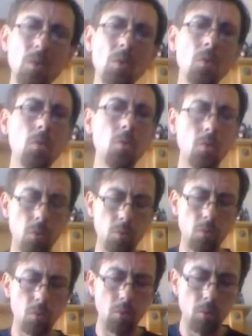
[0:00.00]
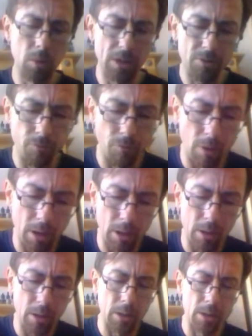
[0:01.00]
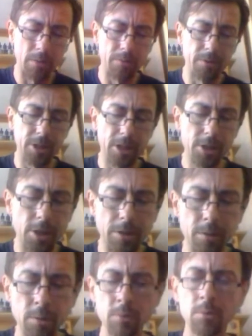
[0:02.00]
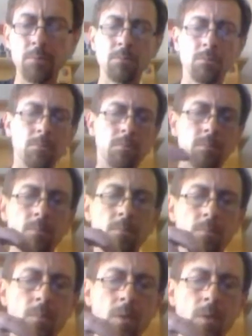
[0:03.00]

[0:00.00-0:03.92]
Ooh, that's rather tasty. Yeah.